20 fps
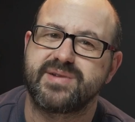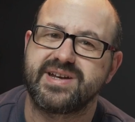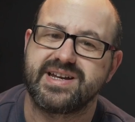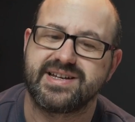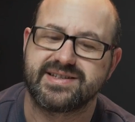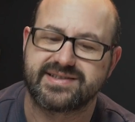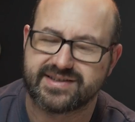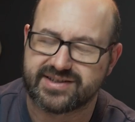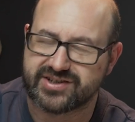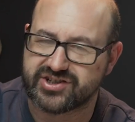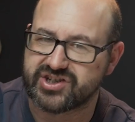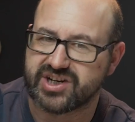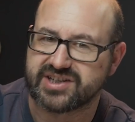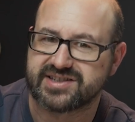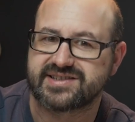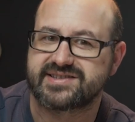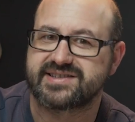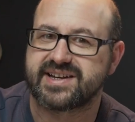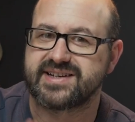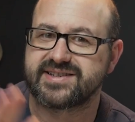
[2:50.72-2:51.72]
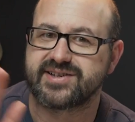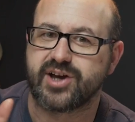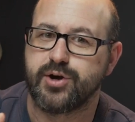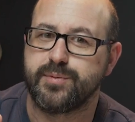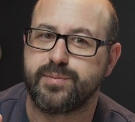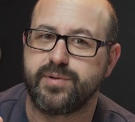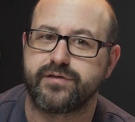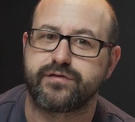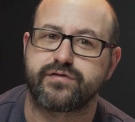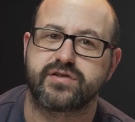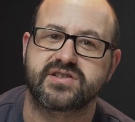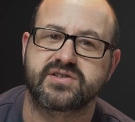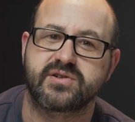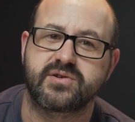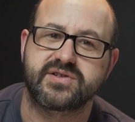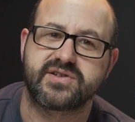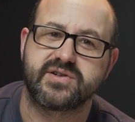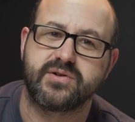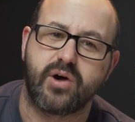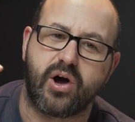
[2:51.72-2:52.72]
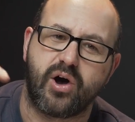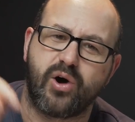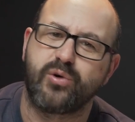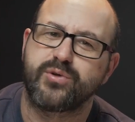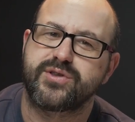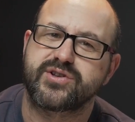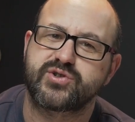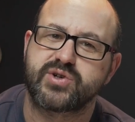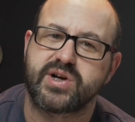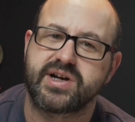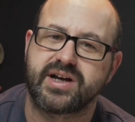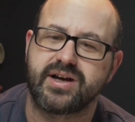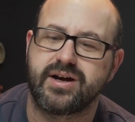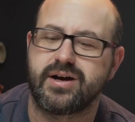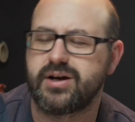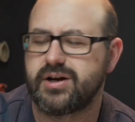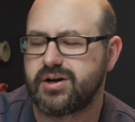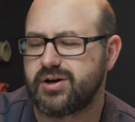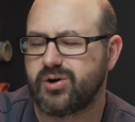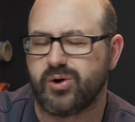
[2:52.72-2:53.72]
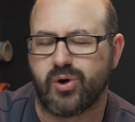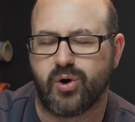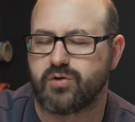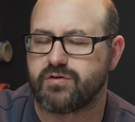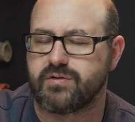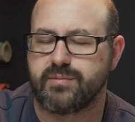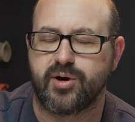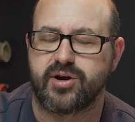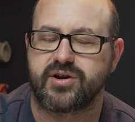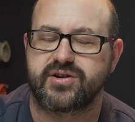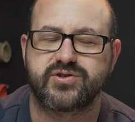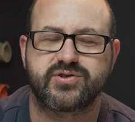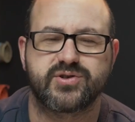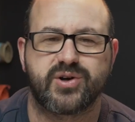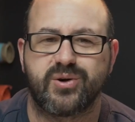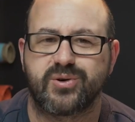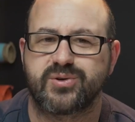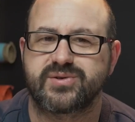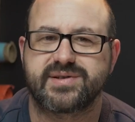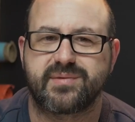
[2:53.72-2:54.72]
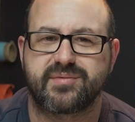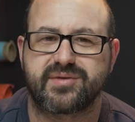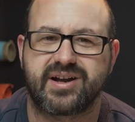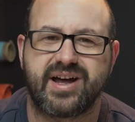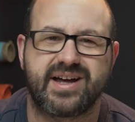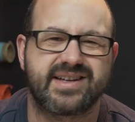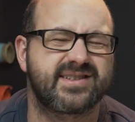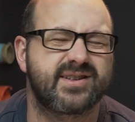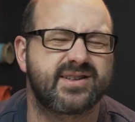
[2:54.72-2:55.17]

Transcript: means the shutter stays open for as long as you hold the trigger or remote control or something like that.